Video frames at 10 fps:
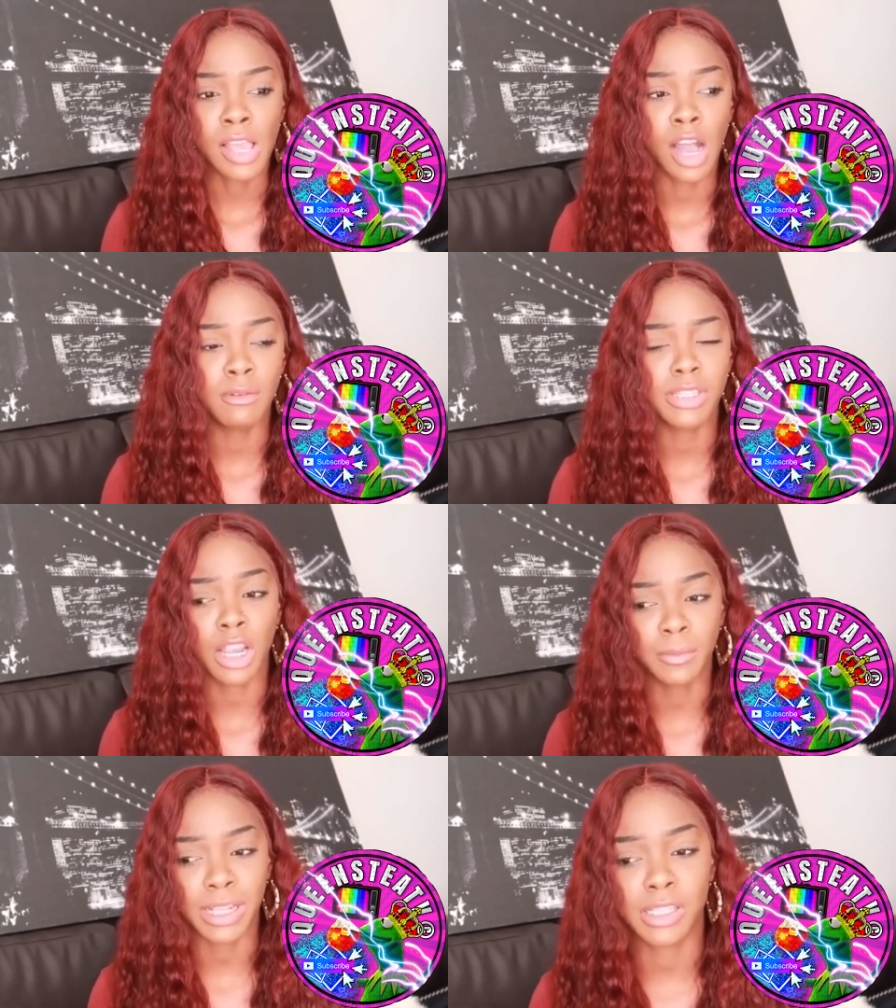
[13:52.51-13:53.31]
uh, we
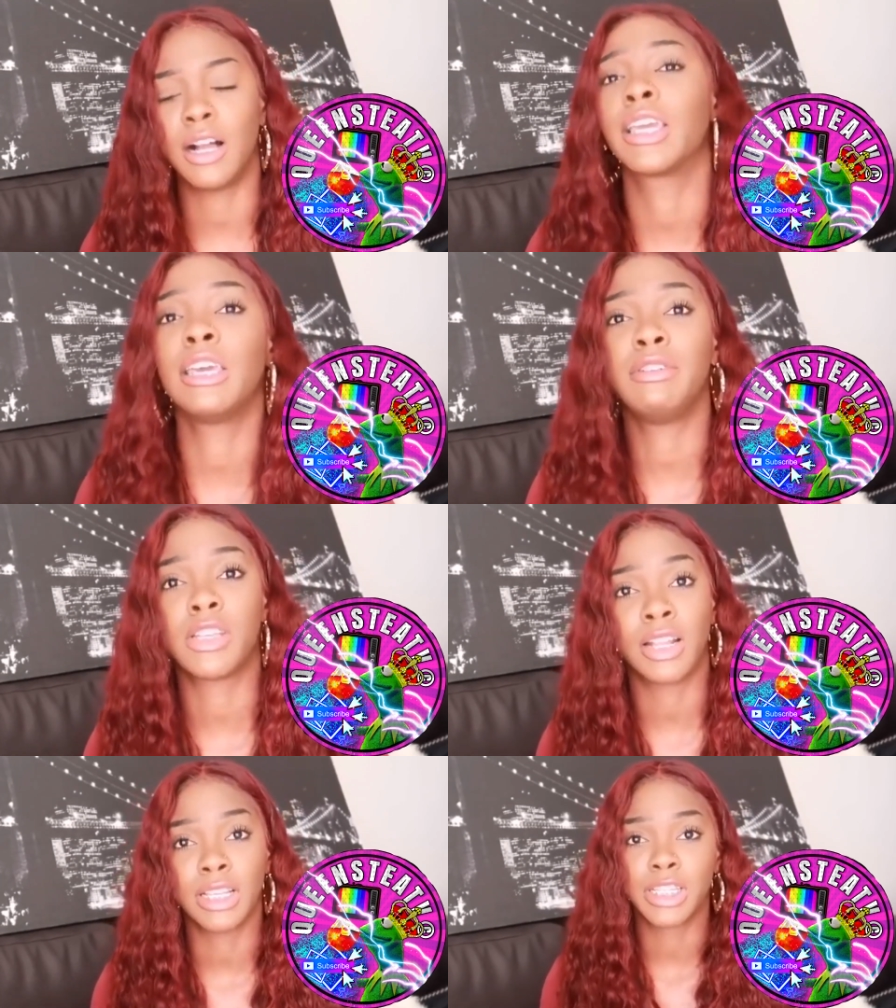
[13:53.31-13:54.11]
started back talking we
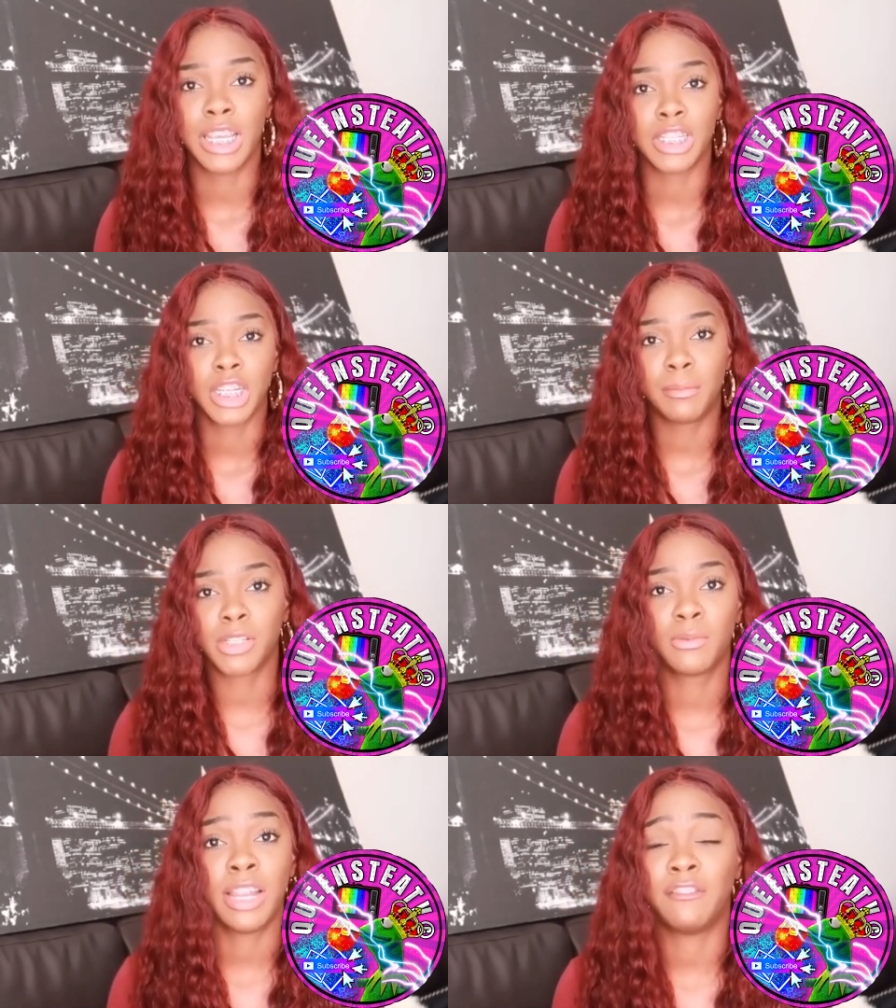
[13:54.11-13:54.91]
started exchanging
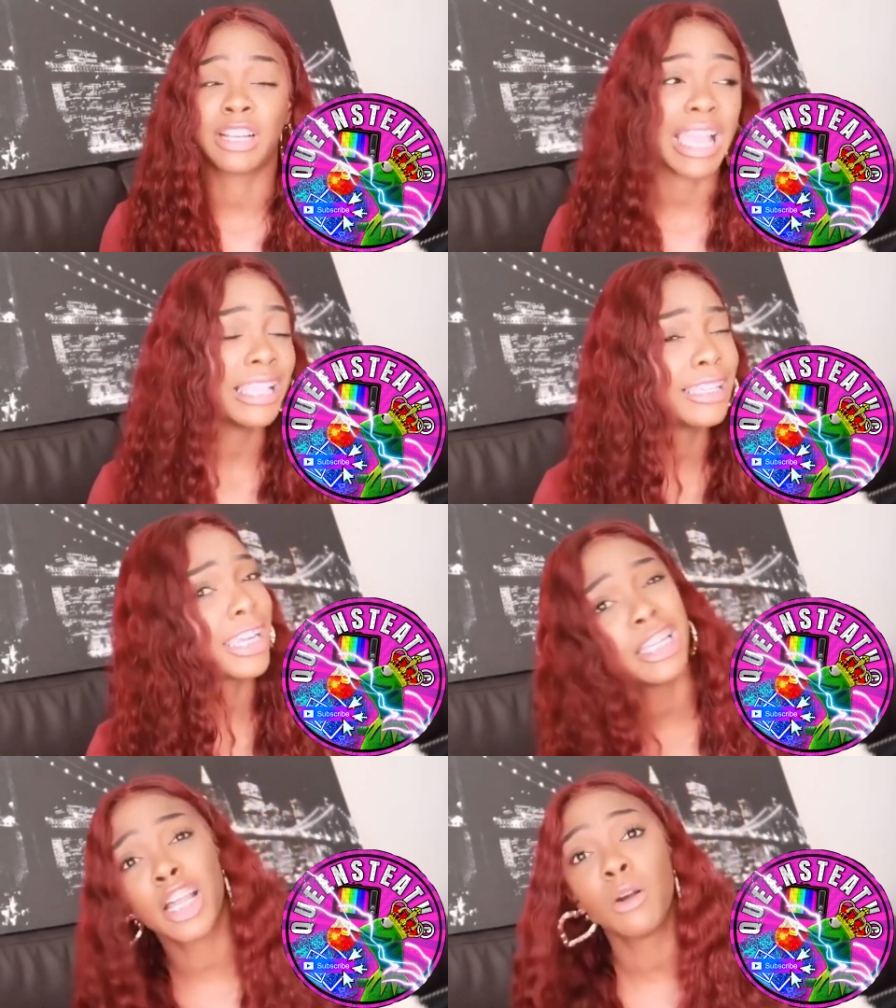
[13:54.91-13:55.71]
numbers whatever kayla
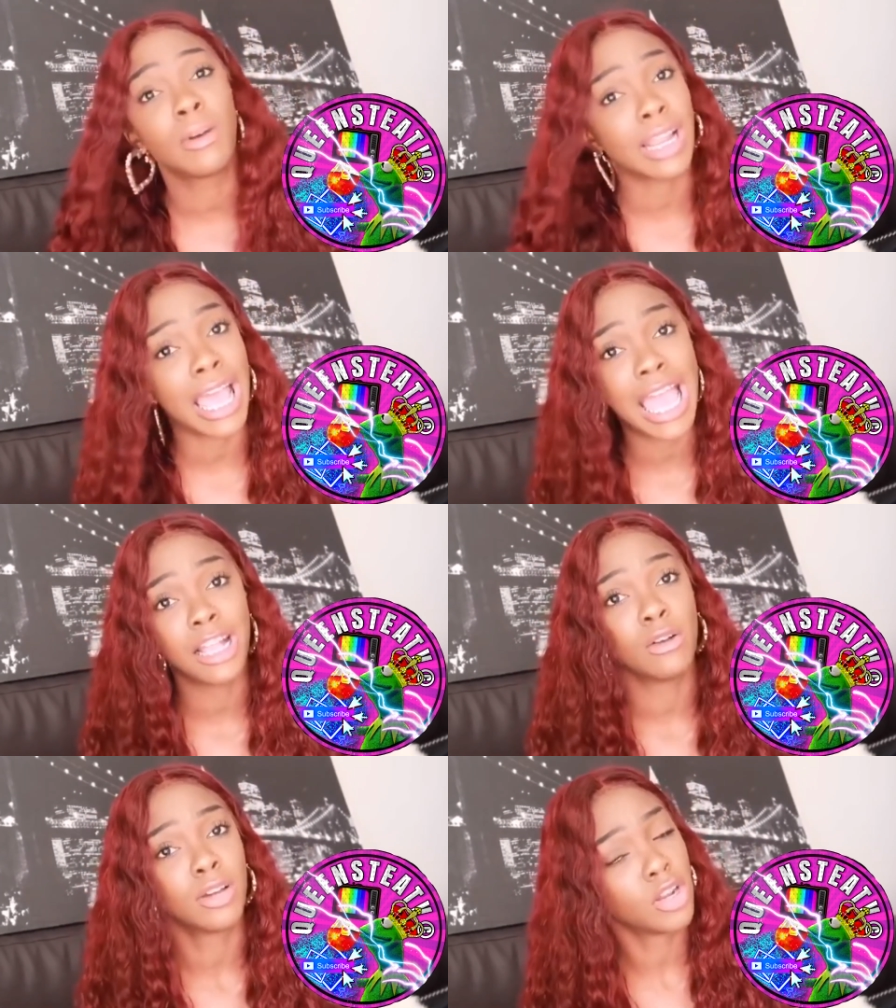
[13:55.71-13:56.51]
didn't know what i
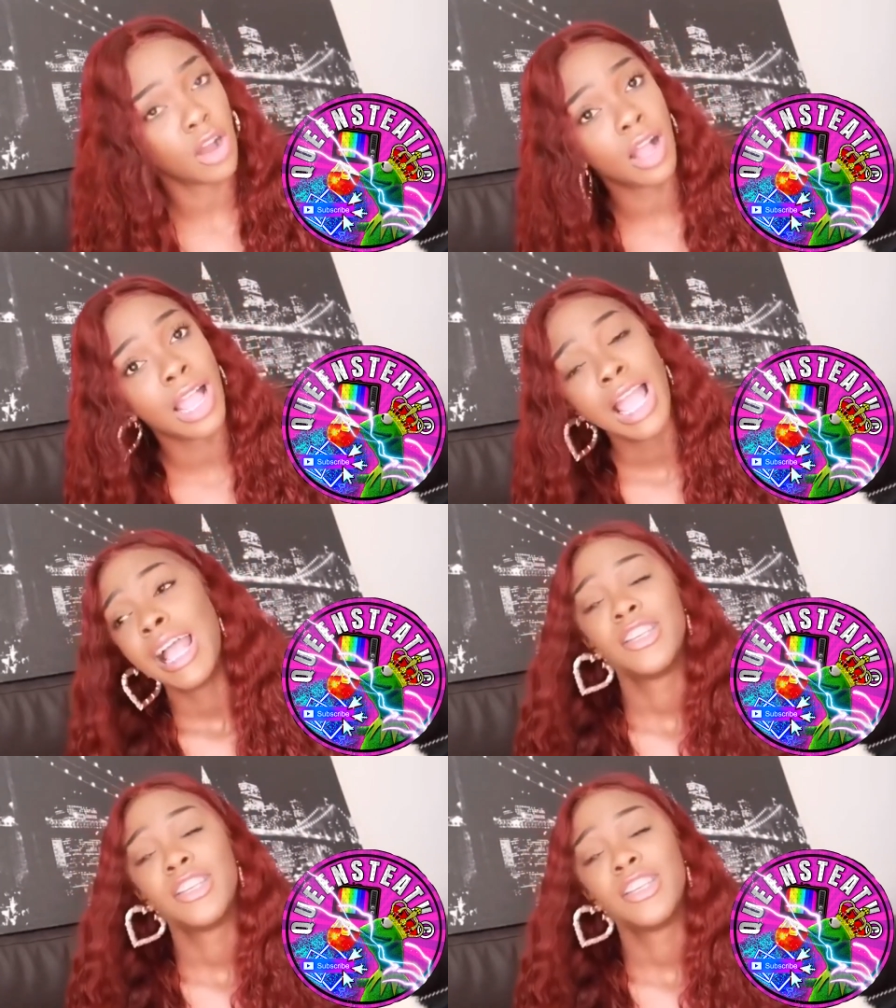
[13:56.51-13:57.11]
had going on